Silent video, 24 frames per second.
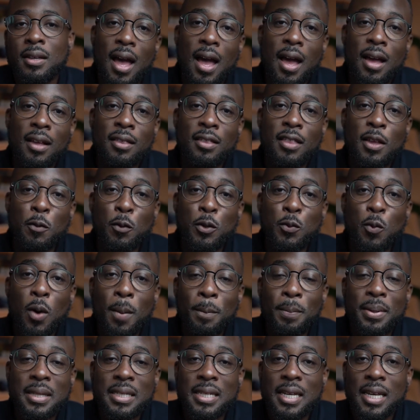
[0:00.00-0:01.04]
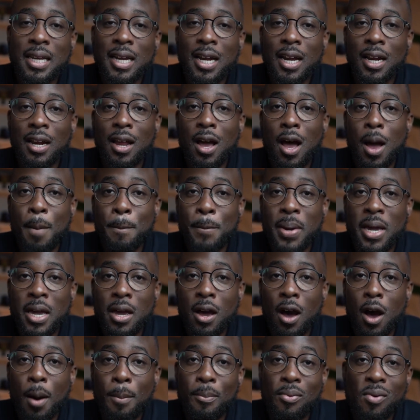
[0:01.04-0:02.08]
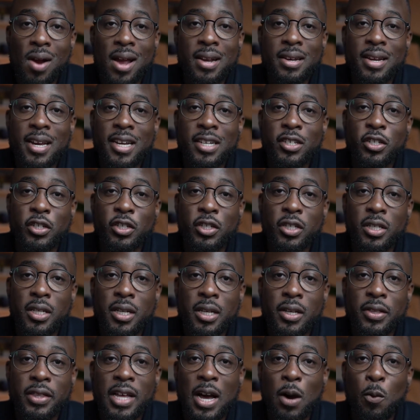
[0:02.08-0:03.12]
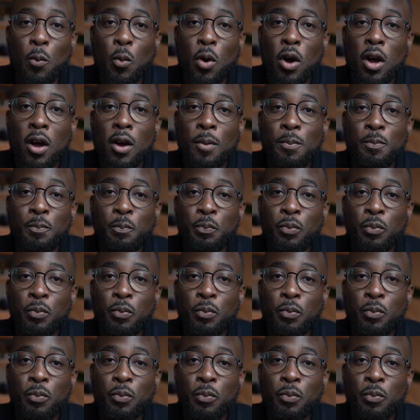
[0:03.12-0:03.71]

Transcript: And there was one particular PR brand agency that were